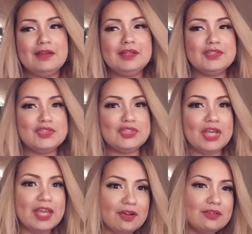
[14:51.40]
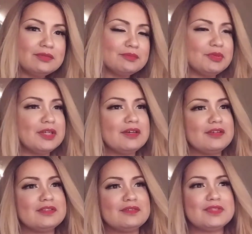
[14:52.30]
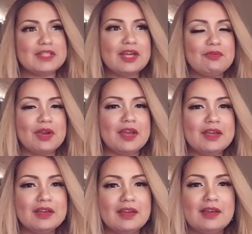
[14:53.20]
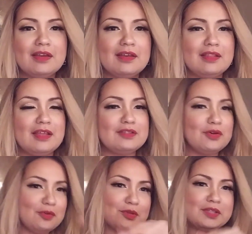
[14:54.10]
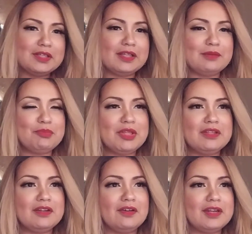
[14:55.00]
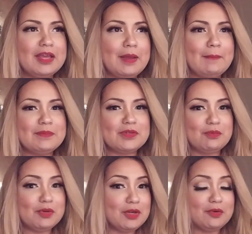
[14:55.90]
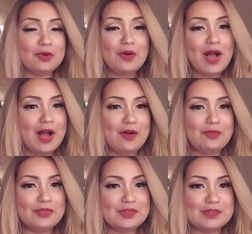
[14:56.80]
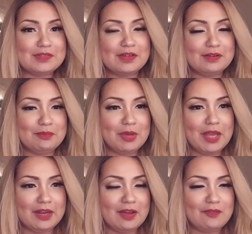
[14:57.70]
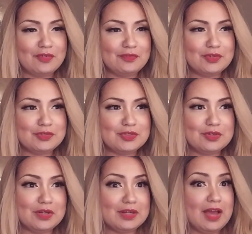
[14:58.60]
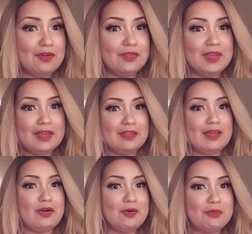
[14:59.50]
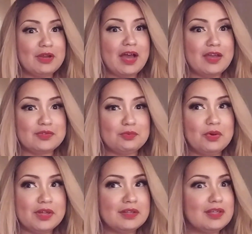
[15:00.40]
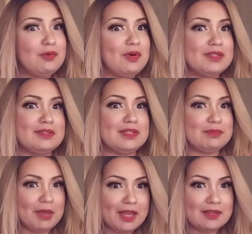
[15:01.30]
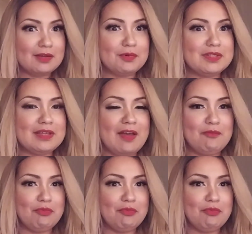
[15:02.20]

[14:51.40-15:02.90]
in jail because of Stingray, they totally like pinned it on him. So we don't know how this is gonna pan out for future. And now that Cobra Kai has won, he wants to expand. He wants to have